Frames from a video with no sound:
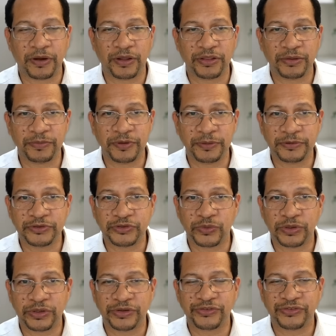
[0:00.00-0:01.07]
other people to
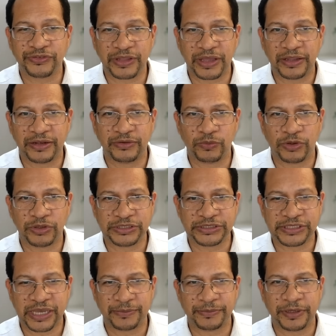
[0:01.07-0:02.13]
understand what
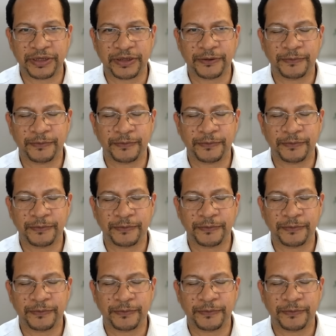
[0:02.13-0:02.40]
is happening.